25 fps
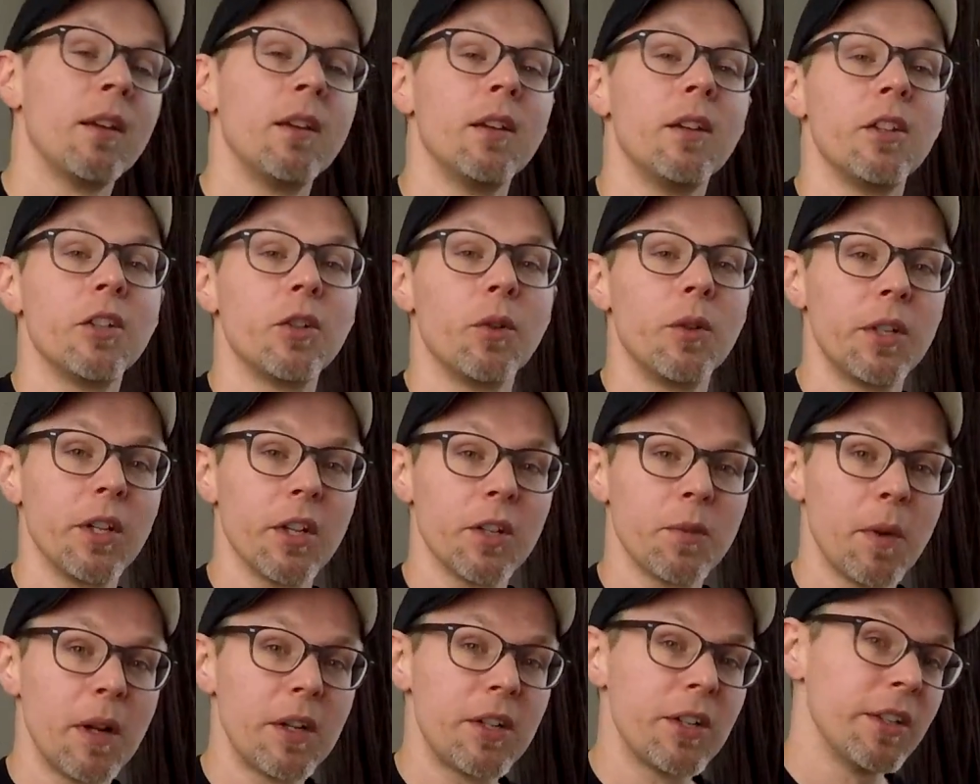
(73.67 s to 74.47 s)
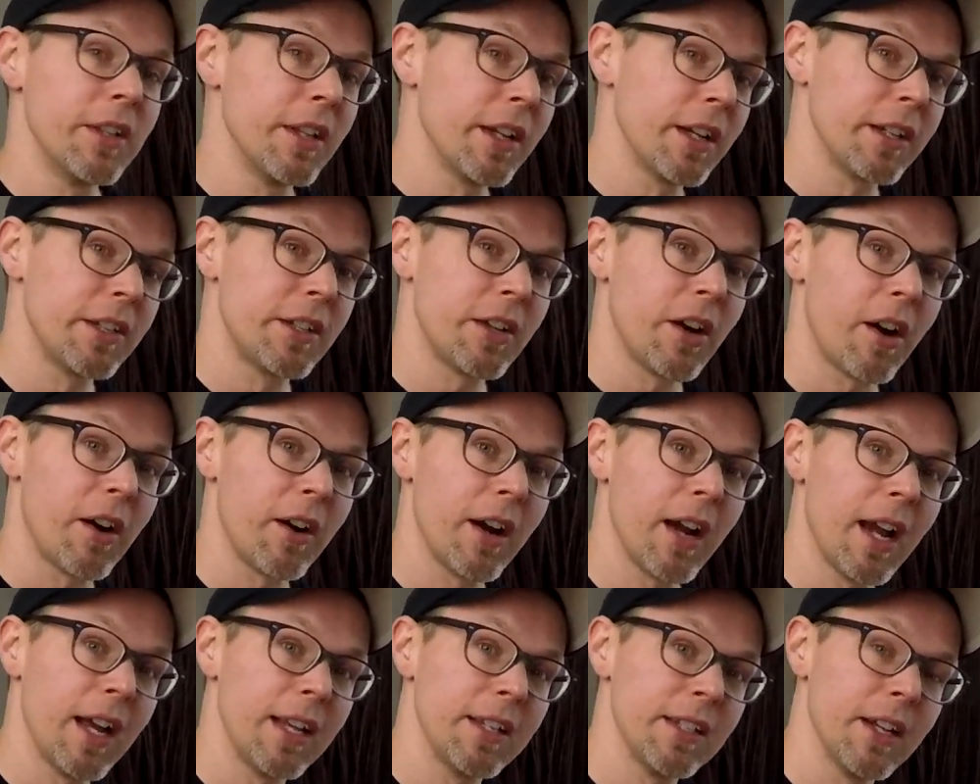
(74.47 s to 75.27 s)
So it does mention the guitar
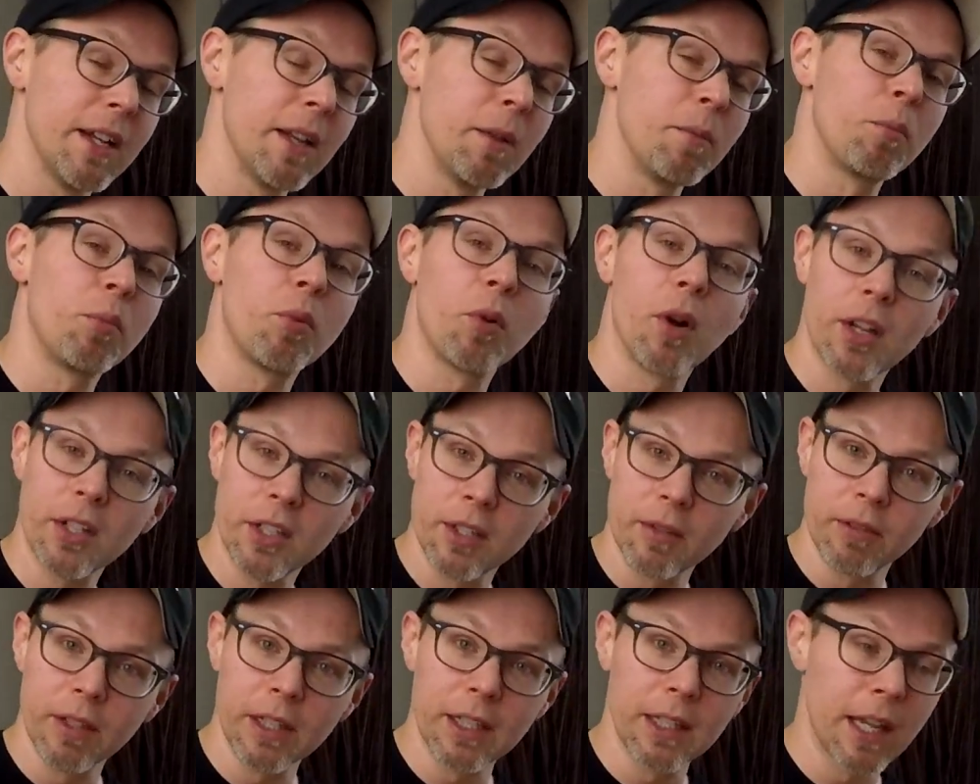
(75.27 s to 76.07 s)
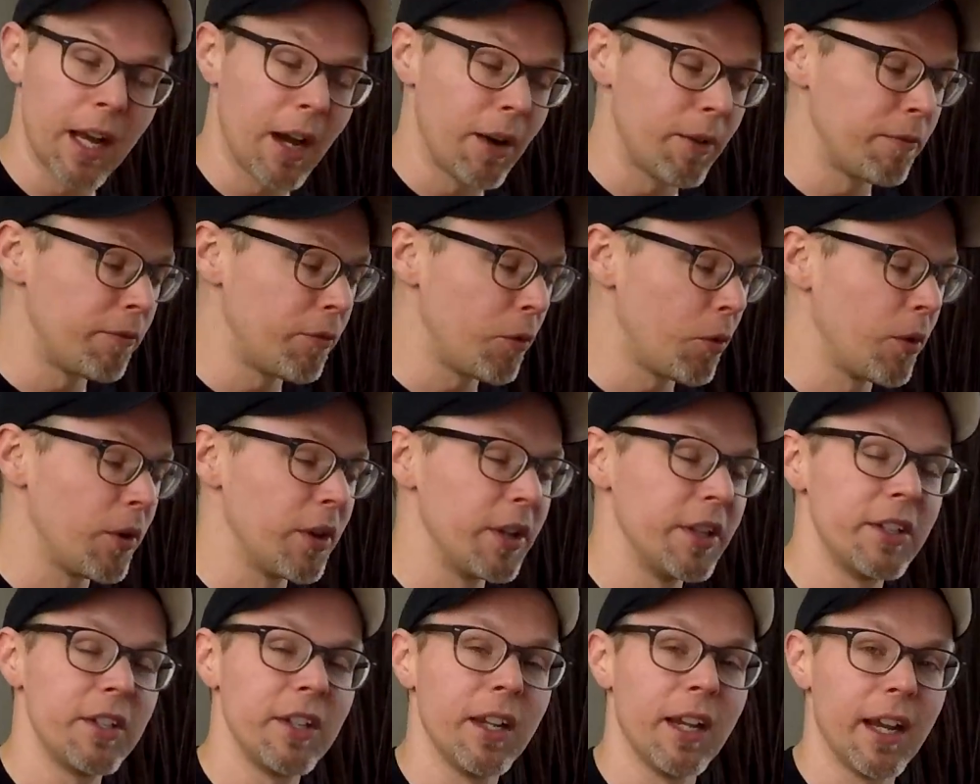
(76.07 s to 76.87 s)
has an impressively loud
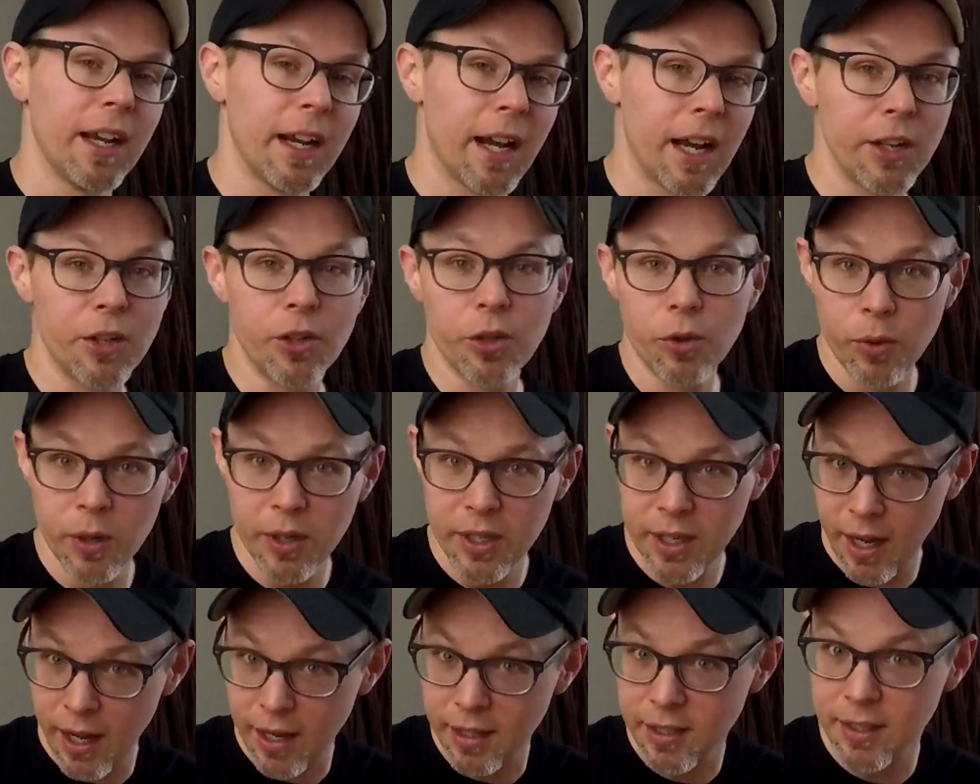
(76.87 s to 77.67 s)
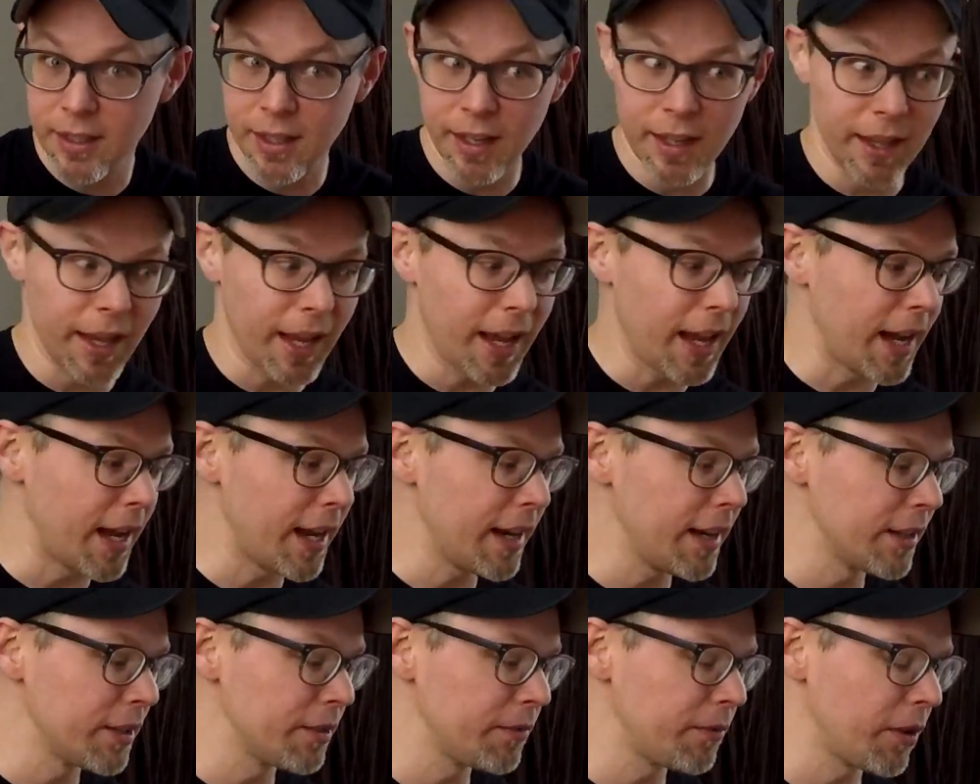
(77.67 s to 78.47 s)
voice, and I do attest to
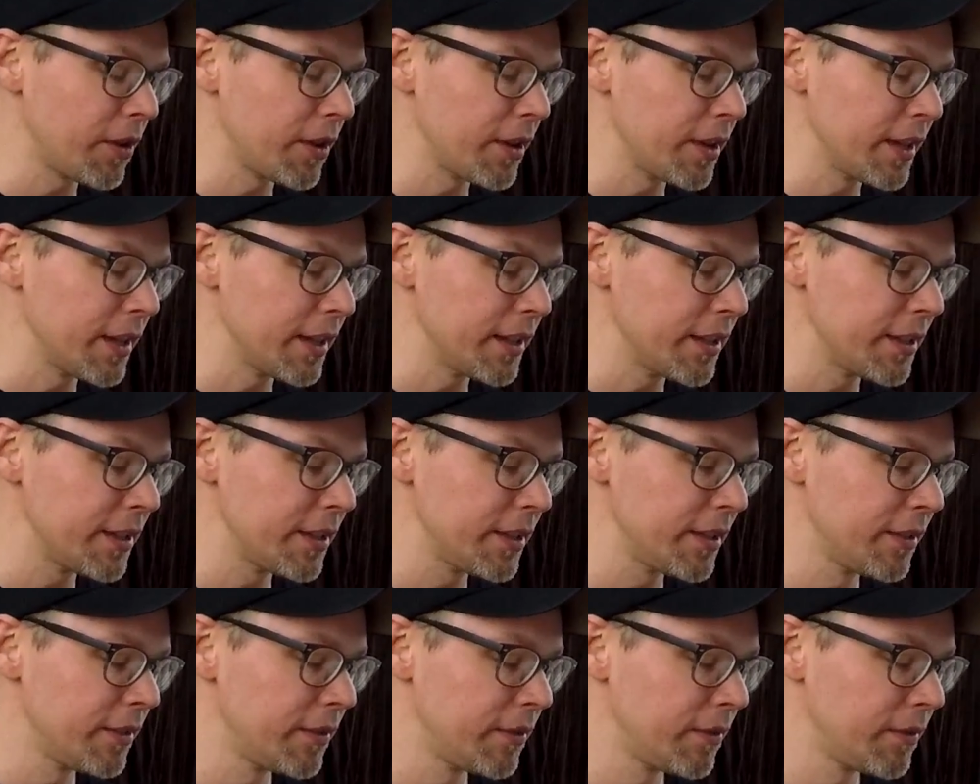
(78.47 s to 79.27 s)
that as far as...